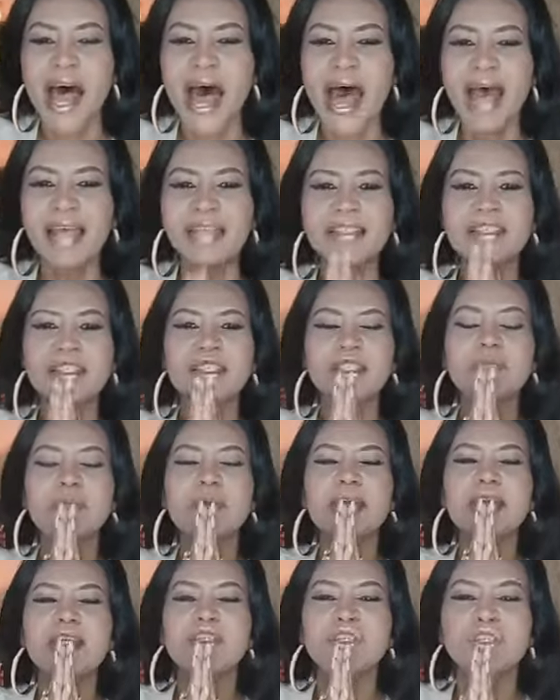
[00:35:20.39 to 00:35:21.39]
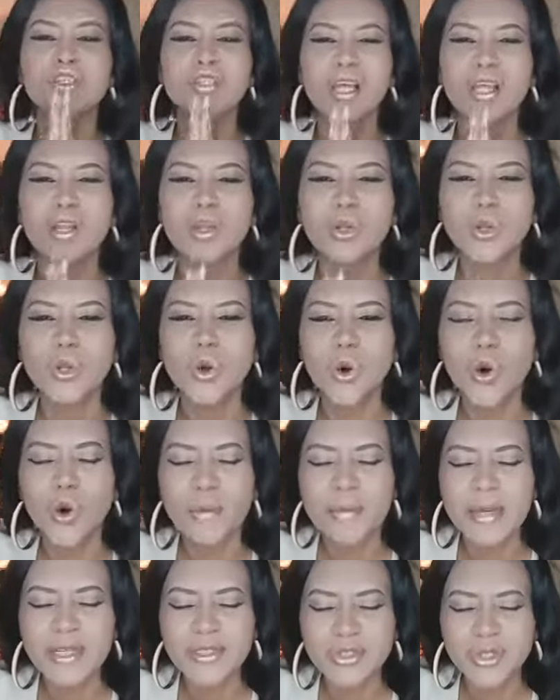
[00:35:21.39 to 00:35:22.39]
I speak
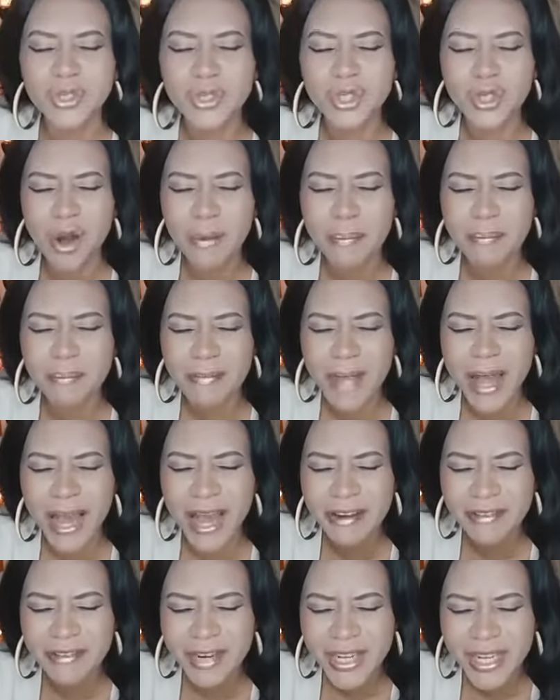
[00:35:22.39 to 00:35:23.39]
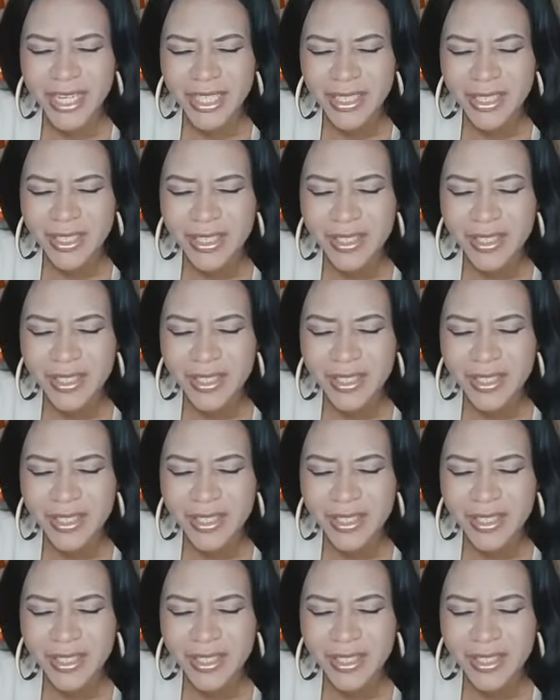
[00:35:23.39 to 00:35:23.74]
shalom into your marriage